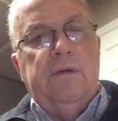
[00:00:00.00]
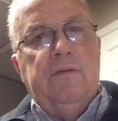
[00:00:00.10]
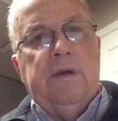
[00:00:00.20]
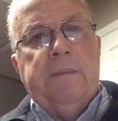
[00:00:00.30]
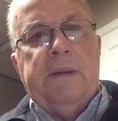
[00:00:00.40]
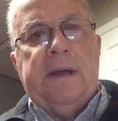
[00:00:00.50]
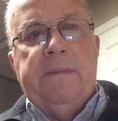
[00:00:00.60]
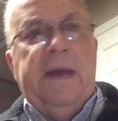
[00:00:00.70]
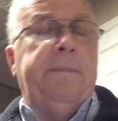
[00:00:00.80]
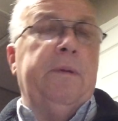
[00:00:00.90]
we can make
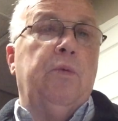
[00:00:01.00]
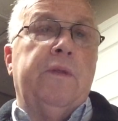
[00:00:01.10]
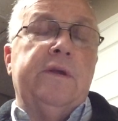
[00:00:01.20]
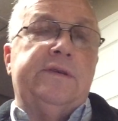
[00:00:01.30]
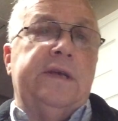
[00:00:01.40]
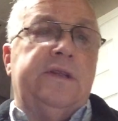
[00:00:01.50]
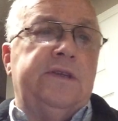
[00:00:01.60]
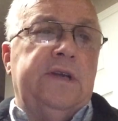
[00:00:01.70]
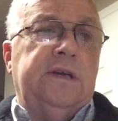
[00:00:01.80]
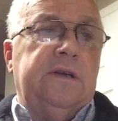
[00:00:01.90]
them happy, whether it's at
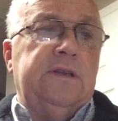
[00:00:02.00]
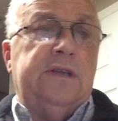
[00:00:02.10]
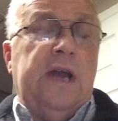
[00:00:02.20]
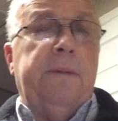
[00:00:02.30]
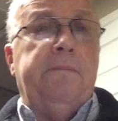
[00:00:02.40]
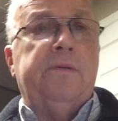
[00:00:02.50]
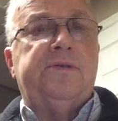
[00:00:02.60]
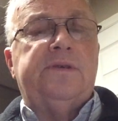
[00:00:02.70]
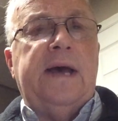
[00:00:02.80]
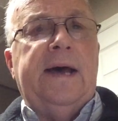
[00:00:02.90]
the job
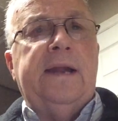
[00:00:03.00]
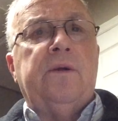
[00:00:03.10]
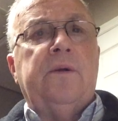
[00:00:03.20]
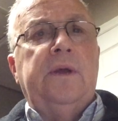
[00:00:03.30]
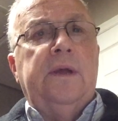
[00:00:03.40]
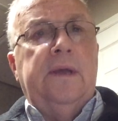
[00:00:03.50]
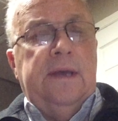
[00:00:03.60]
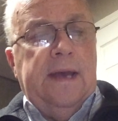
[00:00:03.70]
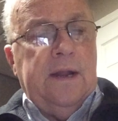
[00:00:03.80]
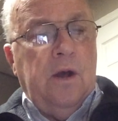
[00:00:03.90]
site or
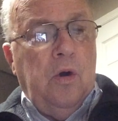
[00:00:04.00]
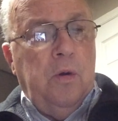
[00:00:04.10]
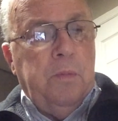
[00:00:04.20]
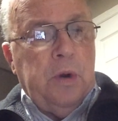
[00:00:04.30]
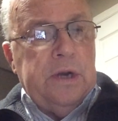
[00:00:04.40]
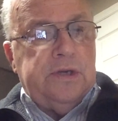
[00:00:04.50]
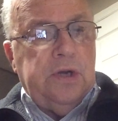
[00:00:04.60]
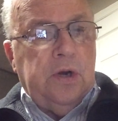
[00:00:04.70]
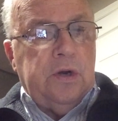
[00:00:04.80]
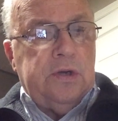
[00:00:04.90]
at home or at
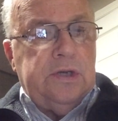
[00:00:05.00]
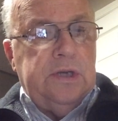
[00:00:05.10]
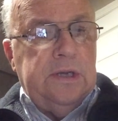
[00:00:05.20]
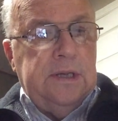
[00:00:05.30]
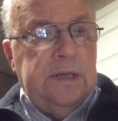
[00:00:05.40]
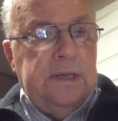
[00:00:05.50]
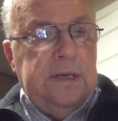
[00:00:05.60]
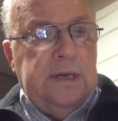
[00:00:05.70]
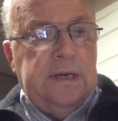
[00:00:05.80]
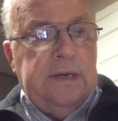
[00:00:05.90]
church.
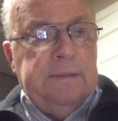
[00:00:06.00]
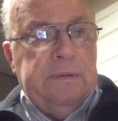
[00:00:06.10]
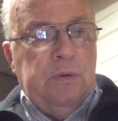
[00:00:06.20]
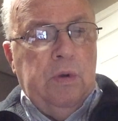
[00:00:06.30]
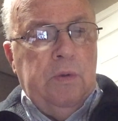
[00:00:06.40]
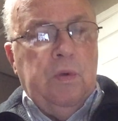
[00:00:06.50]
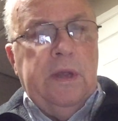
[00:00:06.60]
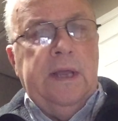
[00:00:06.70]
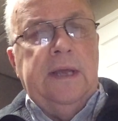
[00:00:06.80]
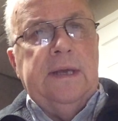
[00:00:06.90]
But when
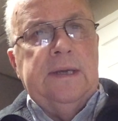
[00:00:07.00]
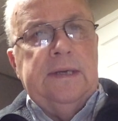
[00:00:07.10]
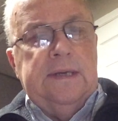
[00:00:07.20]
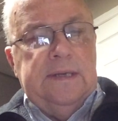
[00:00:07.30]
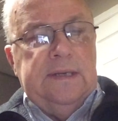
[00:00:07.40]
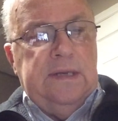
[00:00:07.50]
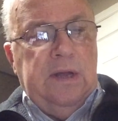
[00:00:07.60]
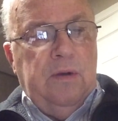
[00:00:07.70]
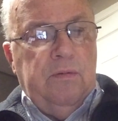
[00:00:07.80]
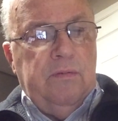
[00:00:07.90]
we
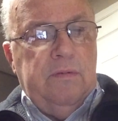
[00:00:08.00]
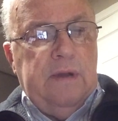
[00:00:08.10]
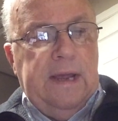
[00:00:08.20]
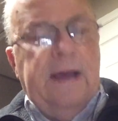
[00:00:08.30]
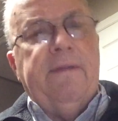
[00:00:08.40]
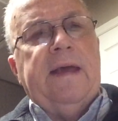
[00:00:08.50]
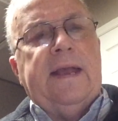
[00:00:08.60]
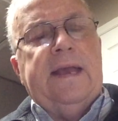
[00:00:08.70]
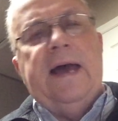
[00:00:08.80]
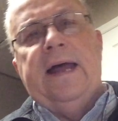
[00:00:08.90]
don't have
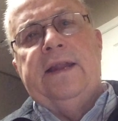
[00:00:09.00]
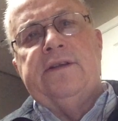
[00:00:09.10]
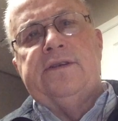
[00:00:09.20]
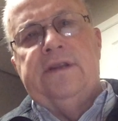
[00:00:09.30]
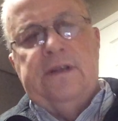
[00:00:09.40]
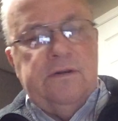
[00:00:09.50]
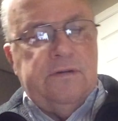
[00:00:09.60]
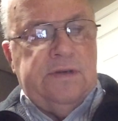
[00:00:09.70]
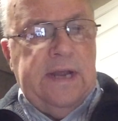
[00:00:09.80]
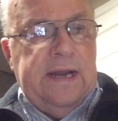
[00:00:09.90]
that kindness and
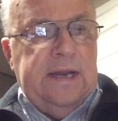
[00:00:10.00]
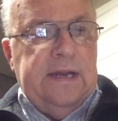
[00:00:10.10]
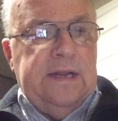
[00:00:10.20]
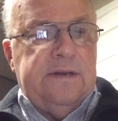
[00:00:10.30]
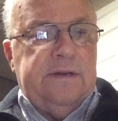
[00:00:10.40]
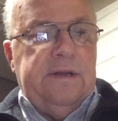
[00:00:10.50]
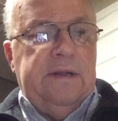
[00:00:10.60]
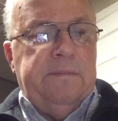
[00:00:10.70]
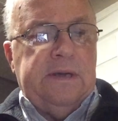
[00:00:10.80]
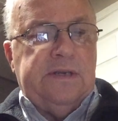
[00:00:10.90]
understanding, it
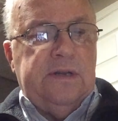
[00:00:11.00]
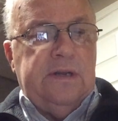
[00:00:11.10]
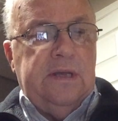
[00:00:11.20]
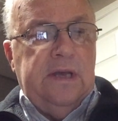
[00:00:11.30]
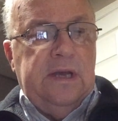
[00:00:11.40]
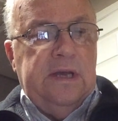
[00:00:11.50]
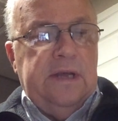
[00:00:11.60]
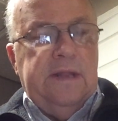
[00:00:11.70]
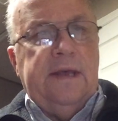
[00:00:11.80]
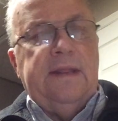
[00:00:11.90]
makes it,
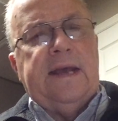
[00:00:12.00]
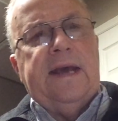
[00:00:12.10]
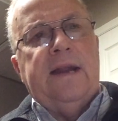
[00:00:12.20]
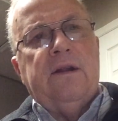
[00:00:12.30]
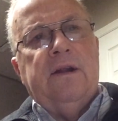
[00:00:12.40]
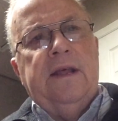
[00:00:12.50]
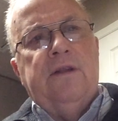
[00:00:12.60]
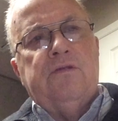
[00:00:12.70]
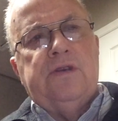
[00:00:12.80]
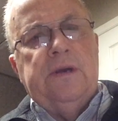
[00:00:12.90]
that kind of
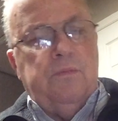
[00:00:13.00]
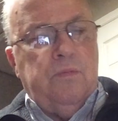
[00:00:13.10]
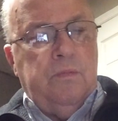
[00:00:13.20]
leadership